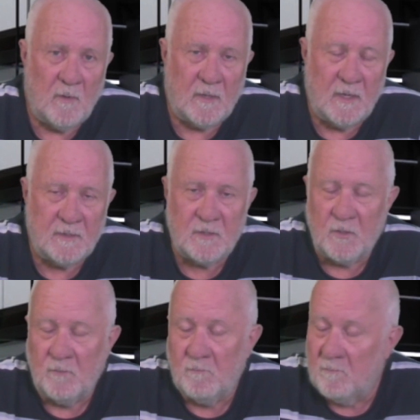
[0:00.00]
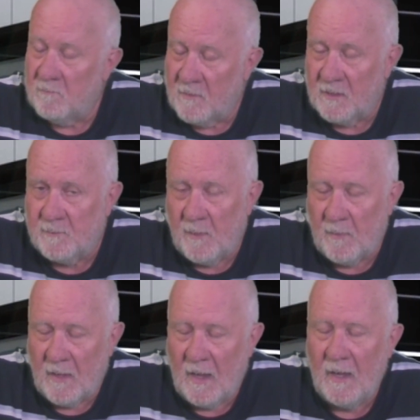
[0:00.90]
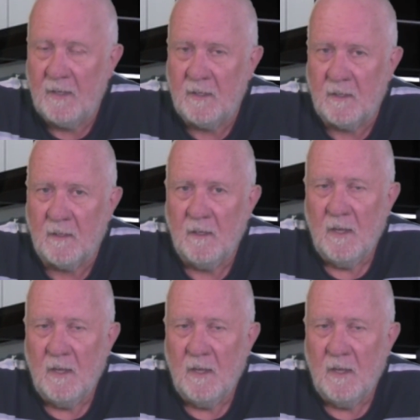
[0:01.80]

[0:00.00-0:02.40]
I guess, that these people are hating,